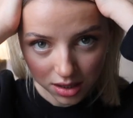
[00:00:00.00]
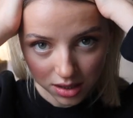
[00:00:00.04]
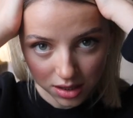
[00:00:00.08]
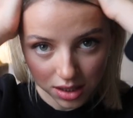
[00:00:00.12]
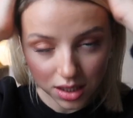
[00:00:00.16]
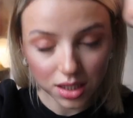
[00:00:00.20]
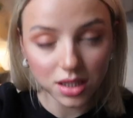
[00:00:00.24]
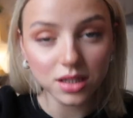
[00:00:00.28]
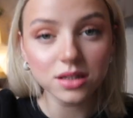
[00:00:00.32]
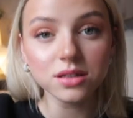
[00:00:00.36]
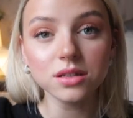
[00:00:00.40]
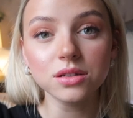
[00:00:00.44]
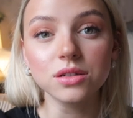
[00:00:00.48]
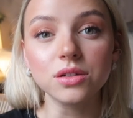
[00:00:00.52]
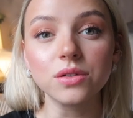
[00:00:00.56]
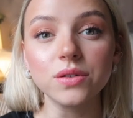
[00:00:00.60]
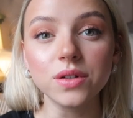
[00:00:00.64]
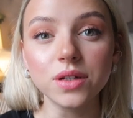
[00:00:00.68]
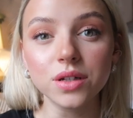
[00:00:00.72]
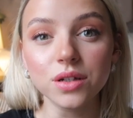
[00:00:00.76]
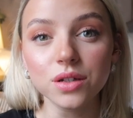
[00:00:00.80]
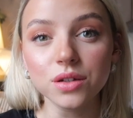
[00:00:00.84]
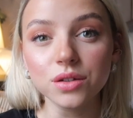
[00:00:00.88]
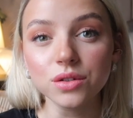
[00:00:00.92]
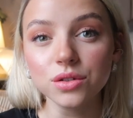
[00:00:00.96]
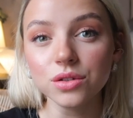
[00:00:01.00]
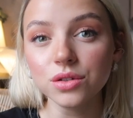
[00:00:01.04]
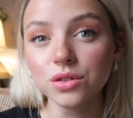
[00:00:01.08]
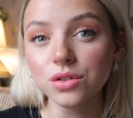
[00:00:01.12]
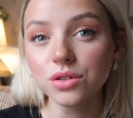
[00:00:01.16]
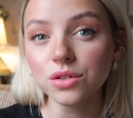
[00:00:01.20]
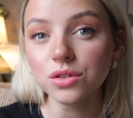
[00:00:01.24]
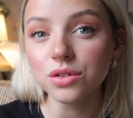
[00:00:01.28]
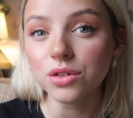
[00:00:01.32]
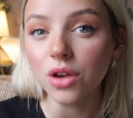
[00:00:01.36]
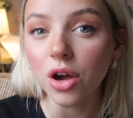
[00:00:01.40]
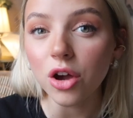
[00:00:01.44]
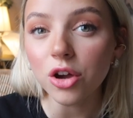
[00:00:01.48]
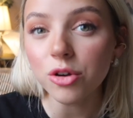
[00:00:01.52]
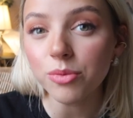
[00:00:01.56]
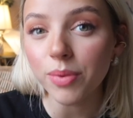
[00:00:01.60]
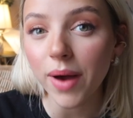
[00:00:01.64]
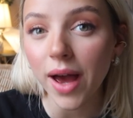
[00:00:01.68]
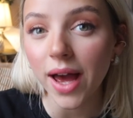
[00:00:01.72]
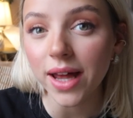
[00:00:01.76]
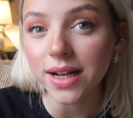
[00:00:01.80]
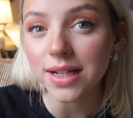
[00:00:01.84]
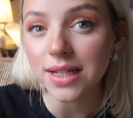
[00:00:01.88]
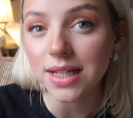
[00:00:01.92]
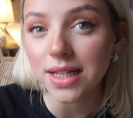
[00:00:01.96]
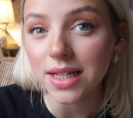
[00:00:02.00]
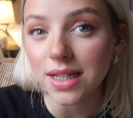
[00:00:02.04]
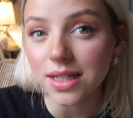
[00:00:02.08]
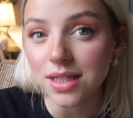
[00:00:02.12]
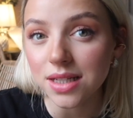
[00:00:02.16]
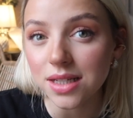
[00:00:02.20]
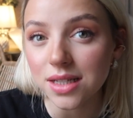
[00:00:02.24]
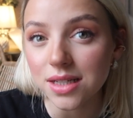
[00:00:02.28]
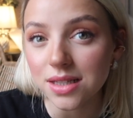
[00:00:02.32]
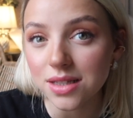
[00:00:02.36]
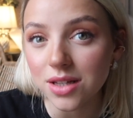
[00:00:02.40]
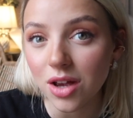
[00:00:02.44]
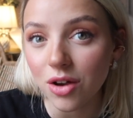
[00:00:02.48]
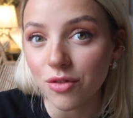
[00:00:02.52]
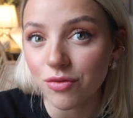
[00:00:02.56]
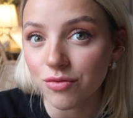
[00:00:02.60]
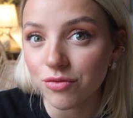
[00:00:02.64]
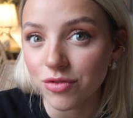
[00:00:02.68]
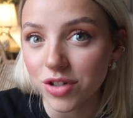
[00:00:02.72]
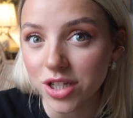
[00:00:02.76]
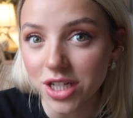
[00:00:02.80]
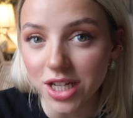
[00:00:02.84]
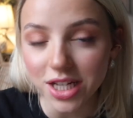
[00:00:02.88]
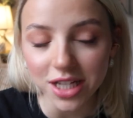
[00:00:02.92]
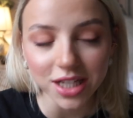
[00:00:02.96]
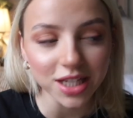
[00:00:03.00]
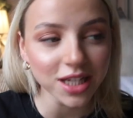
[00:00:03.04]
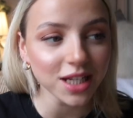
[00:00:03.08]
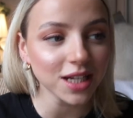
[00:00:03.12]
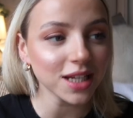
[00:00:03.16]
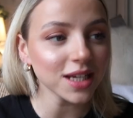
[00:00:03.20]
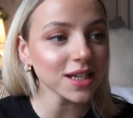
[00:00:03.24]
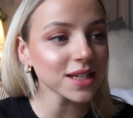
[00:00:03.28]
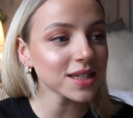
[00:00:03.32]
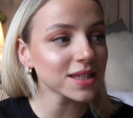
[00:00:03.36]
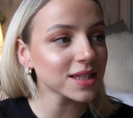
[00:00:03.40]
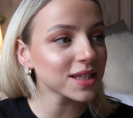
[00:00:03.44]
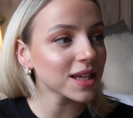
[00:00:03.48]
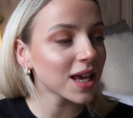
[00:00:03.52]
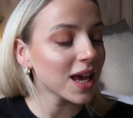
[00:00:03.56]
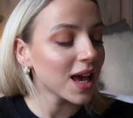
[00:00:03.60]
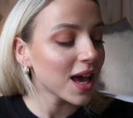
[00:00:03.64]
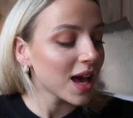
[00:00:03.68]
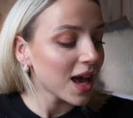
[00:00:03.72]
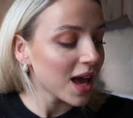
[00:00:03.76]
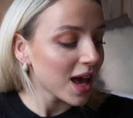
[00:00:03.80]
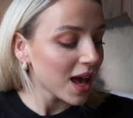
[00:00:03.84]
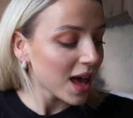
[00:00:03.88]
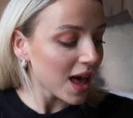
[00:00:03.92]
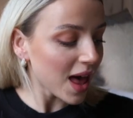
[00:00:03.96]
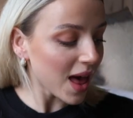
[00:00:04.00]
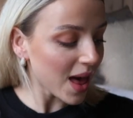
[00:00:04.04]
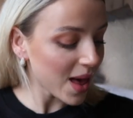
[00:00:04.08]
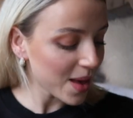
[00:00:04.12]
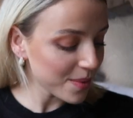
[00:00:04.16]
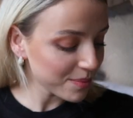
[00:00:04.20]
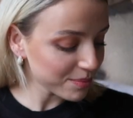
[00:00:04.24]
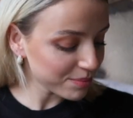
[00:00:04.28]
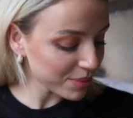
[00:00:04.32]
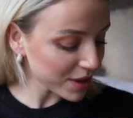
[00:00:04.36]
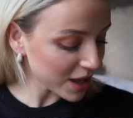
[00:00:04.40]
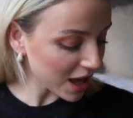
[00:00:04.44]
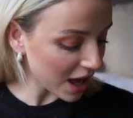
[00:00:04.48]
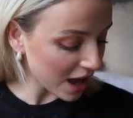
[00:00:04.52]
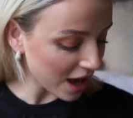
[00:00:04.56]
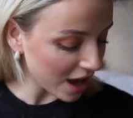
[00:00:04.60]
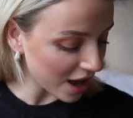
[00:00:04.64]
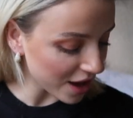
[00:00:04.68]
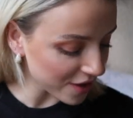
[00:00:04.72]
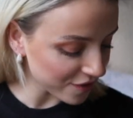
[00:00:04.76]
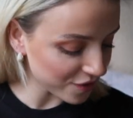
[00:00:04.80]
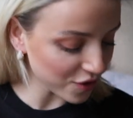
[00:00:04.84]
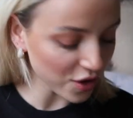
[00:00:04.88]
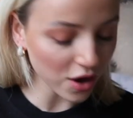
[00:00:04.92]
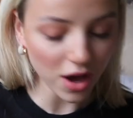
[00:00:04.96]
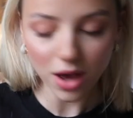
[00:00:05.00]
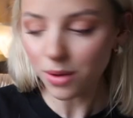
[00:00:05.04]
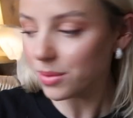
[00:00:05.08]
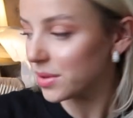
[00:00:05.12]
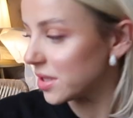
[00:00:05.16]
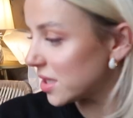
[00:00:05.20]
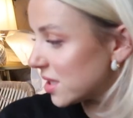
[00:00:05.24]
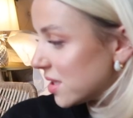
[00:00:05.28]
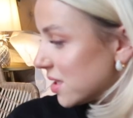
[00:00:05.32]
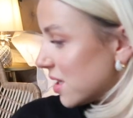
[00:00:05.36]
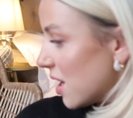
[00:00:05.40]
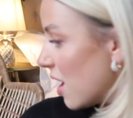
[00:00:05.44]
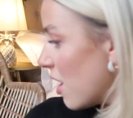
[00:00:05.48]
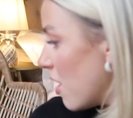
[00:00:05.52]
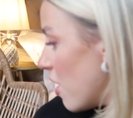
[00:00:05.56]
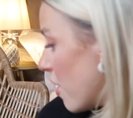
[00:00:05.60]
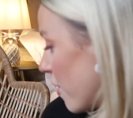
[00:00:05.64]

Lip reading: needs doing so badly, it is ridiculous. But yeah, I thought I would start